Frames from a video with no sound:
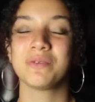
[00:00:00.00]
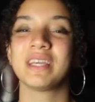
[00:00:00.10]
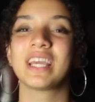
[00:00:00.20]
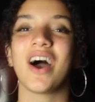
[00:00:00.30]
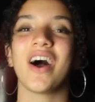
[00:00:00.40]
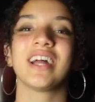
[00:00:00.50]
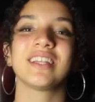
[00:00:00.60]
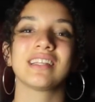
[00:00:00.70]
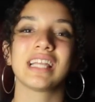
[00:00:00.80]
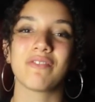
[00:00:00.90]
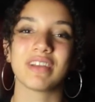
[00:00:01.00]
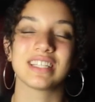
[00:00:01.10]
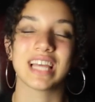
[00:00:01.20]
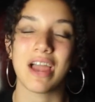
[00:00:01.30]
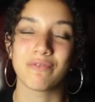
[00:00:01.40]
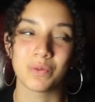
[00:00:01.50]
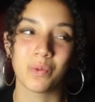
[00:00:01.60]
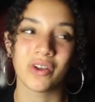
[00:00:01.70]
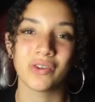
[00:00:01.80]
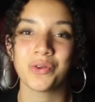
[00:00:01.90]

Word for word: to be kind and loving to everyone,